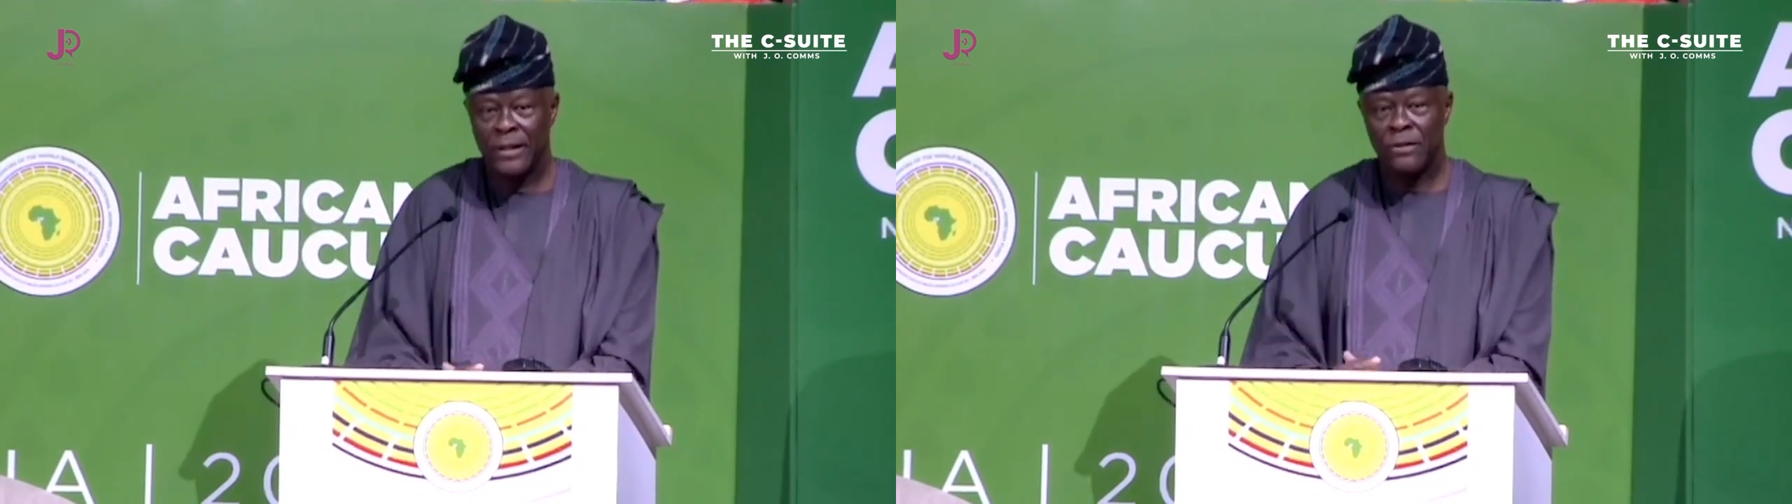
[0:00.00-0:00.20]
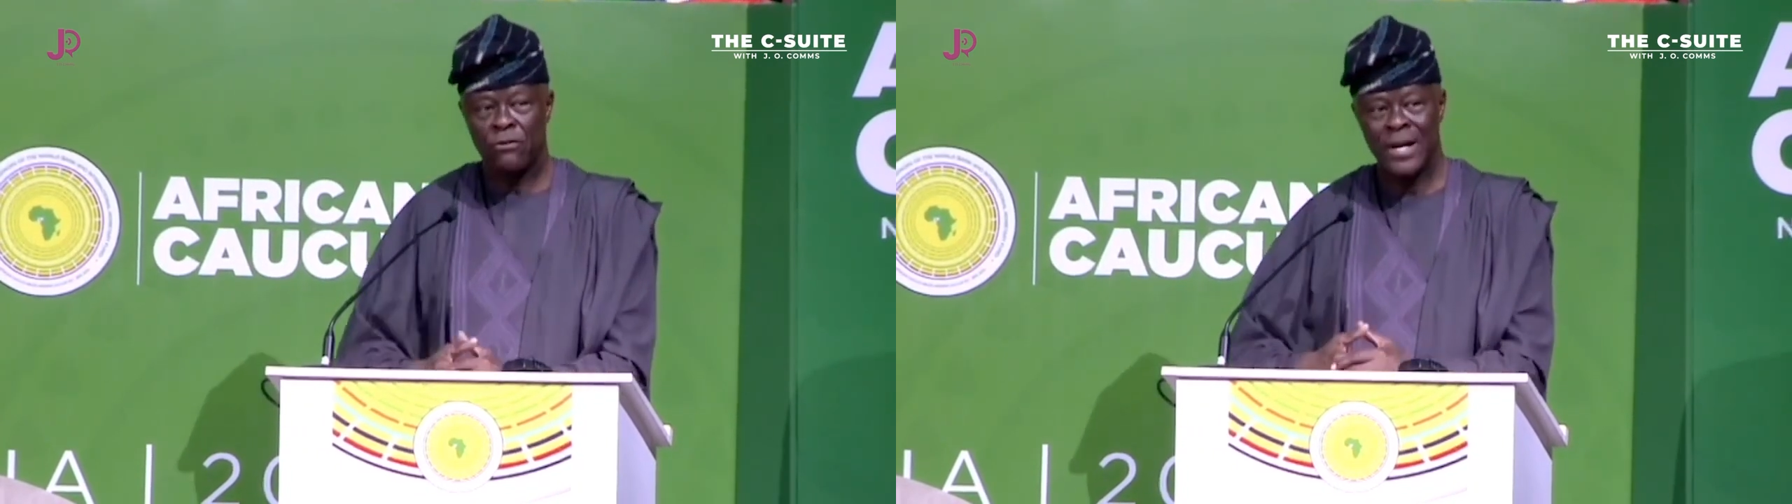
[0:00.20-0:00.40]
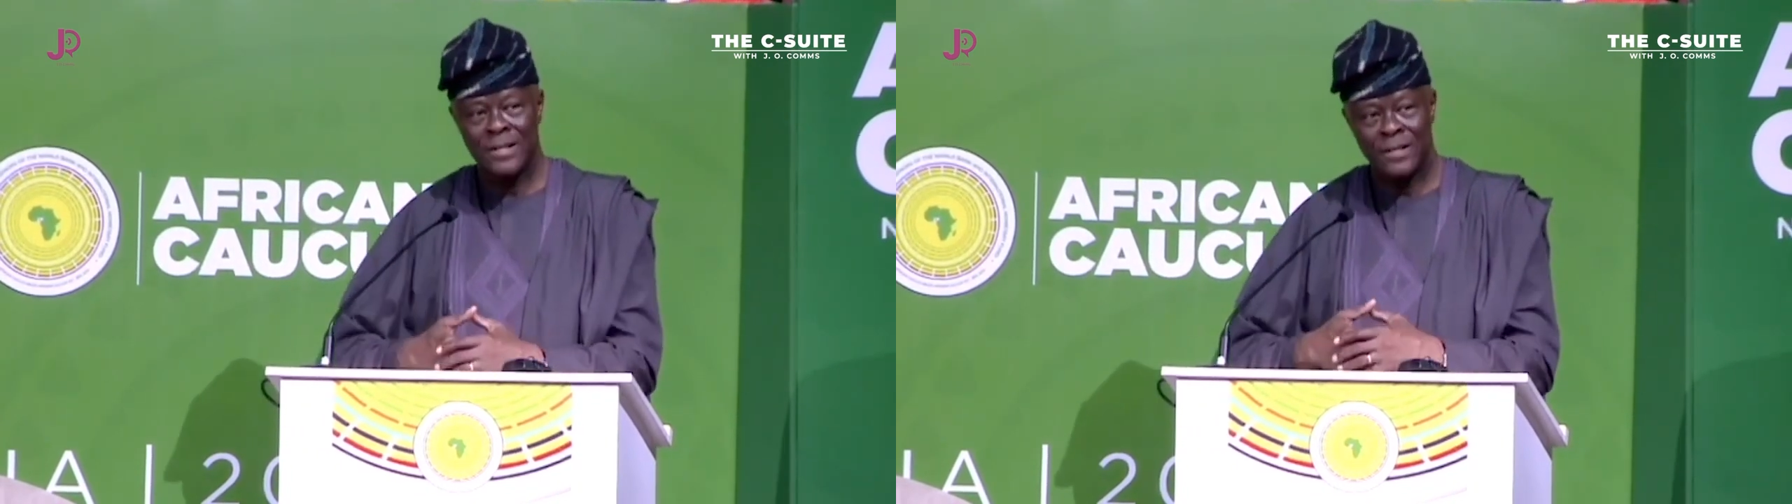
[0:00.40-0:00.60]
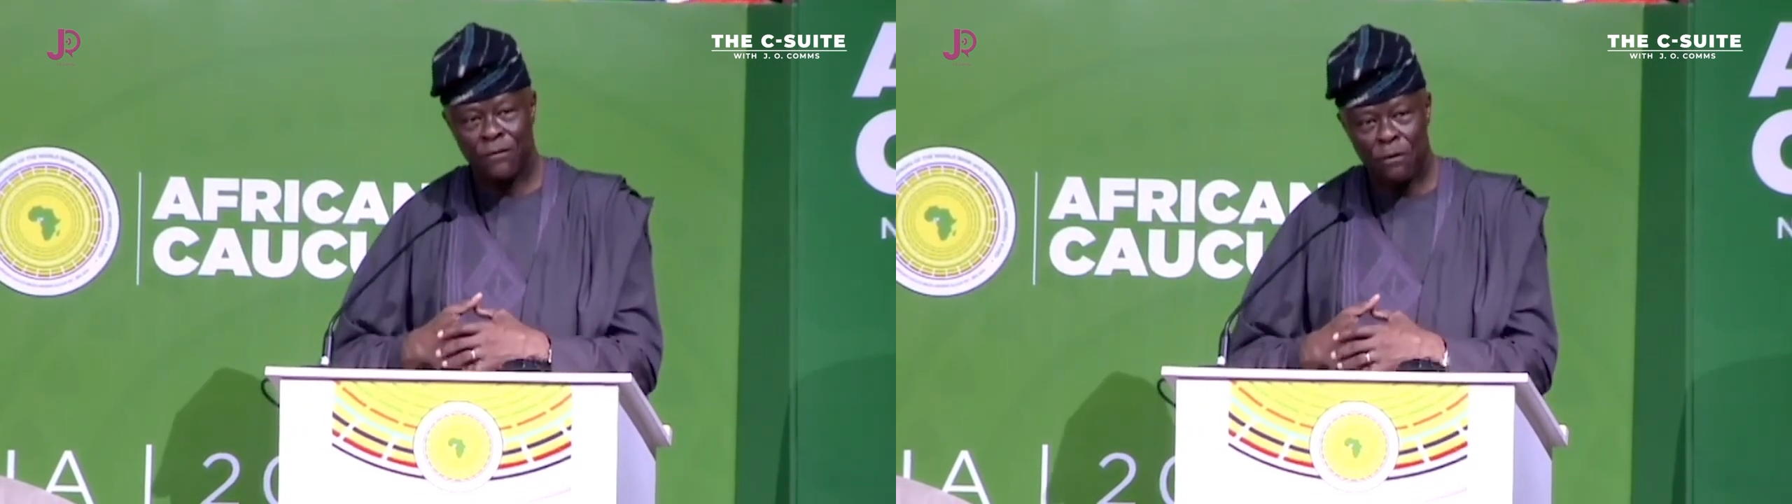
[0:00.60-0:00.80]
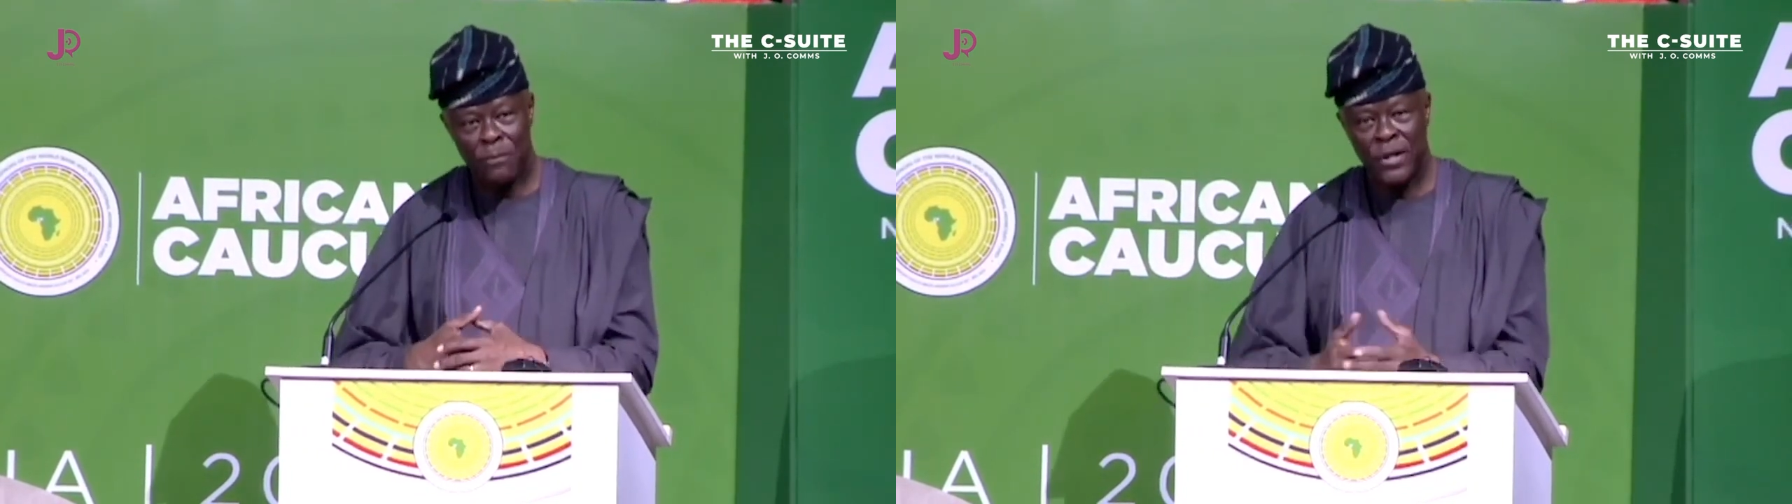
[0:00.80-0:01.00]
the
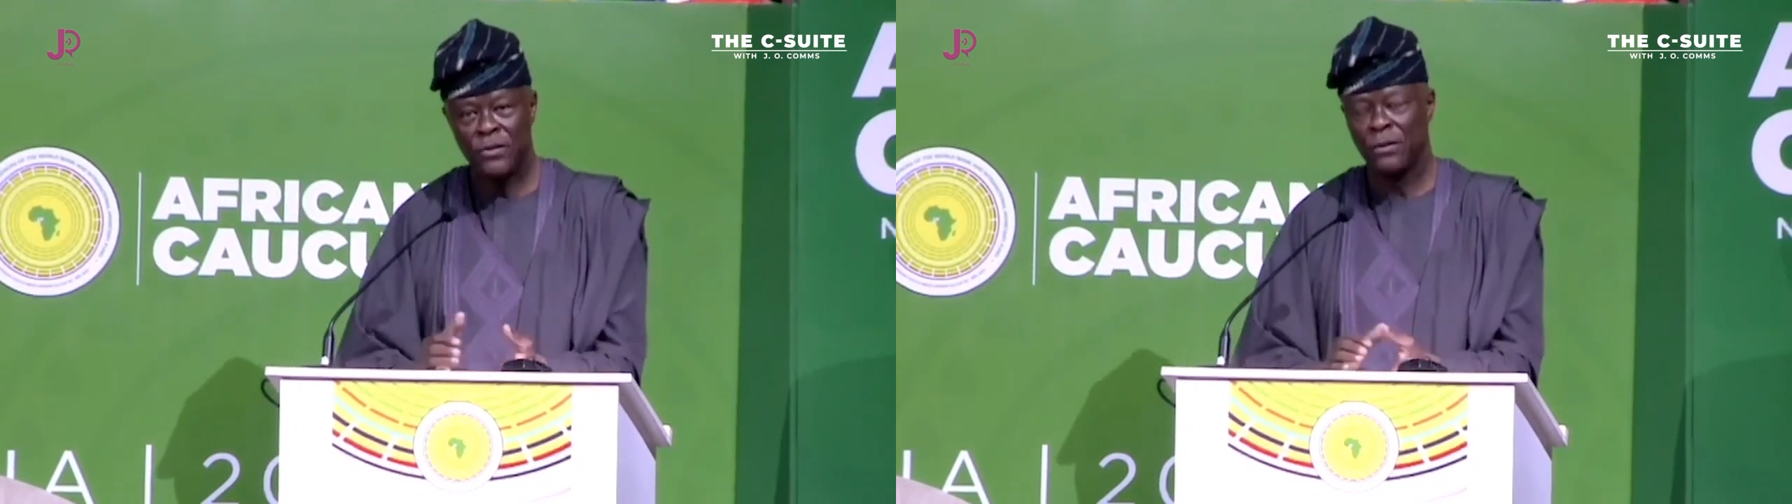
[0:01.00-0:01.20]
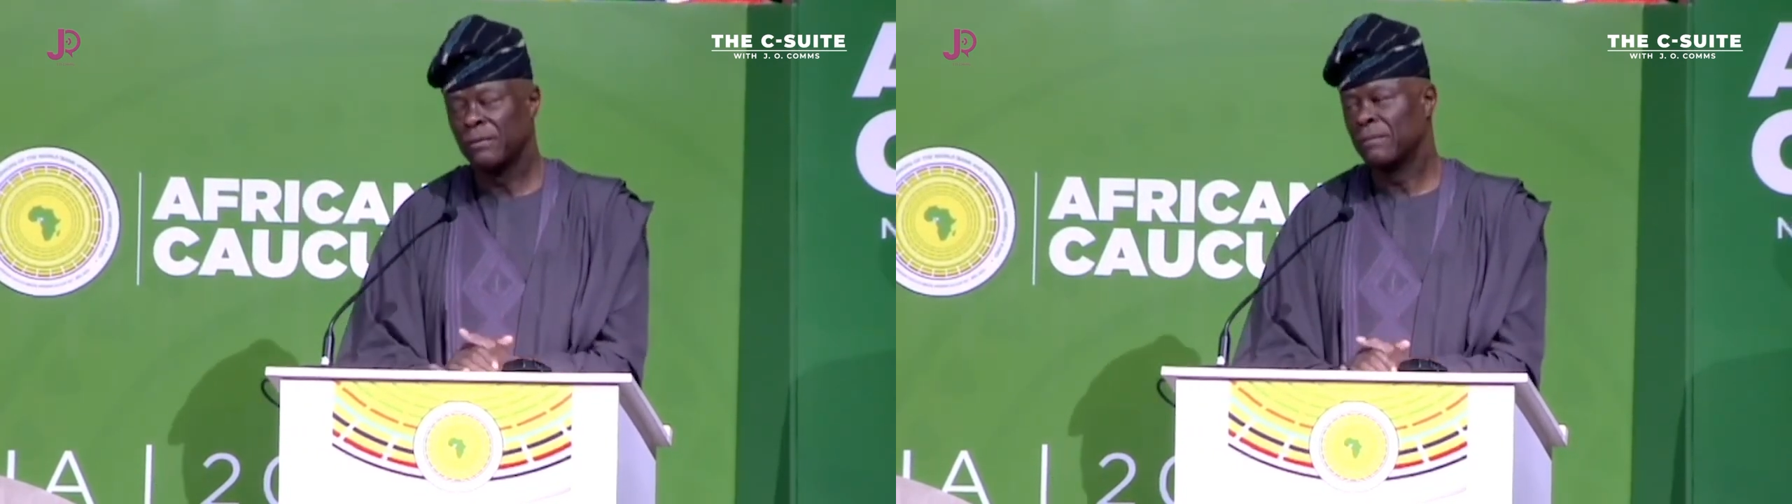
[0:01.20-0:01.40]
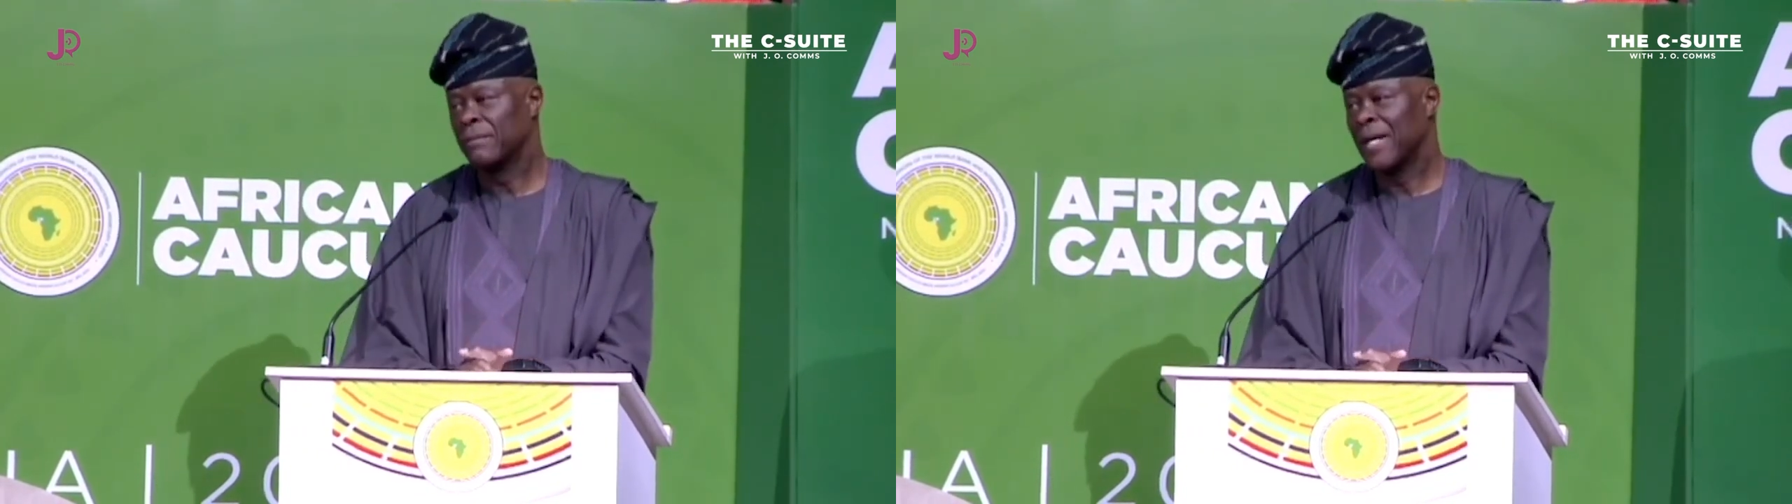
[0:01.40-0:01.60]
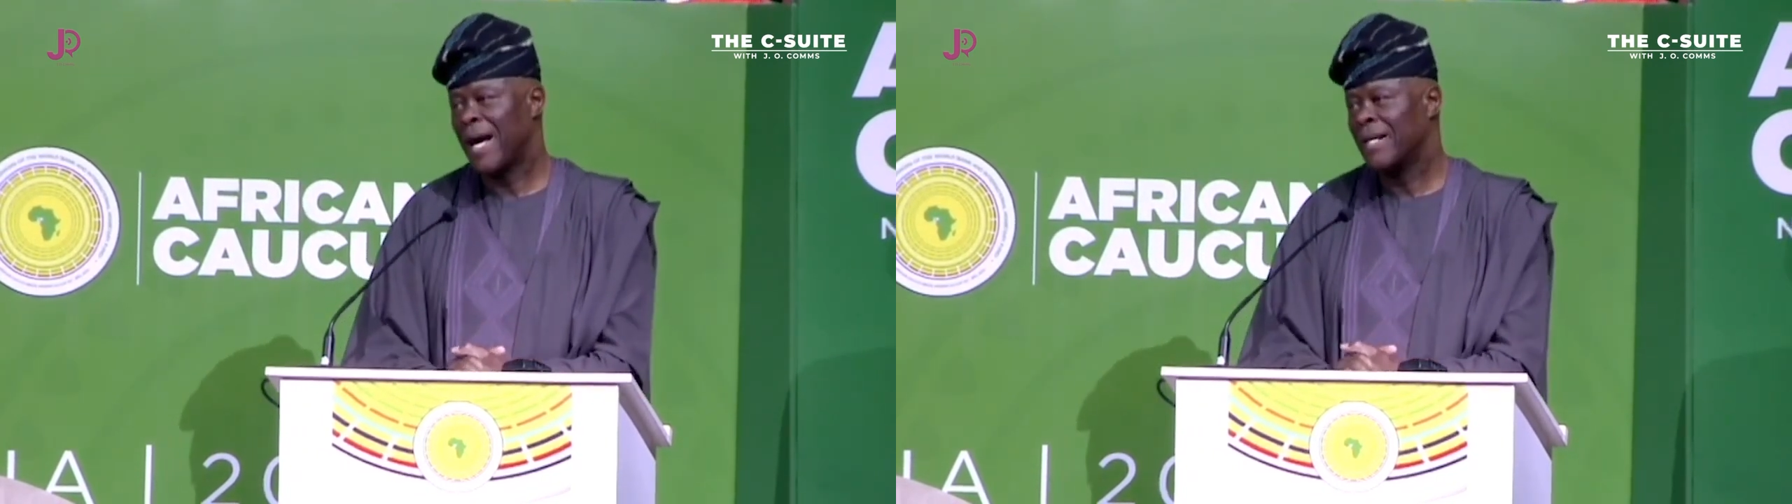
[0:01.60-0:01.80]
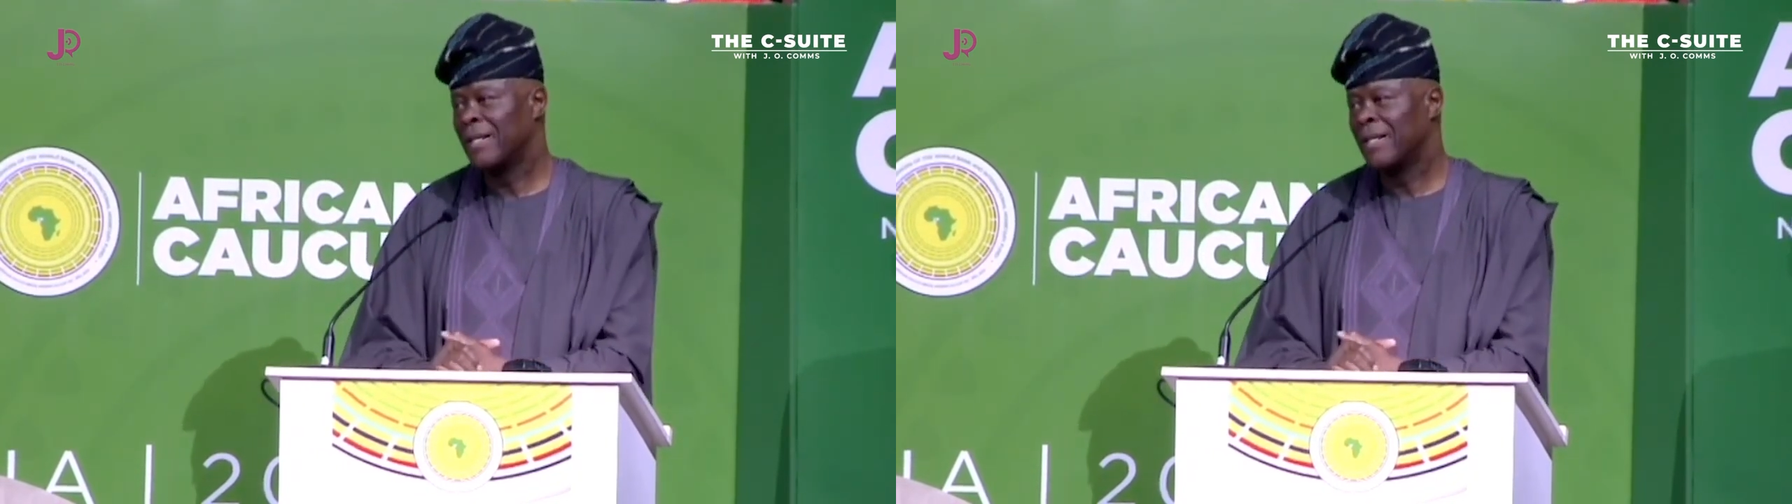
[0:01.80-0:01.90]
transformation